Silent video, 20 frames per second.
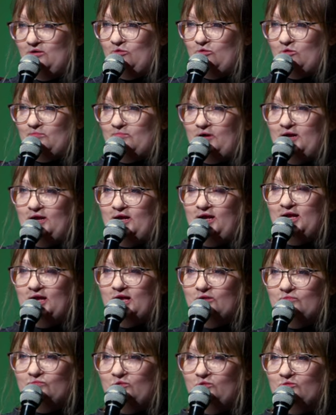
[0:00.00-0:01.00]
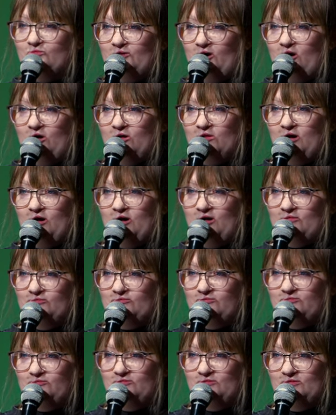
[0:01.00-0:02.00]
or my head will fall
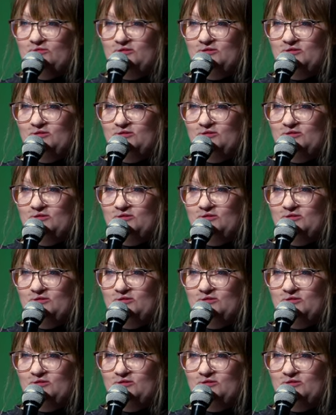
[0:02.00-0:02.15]
off."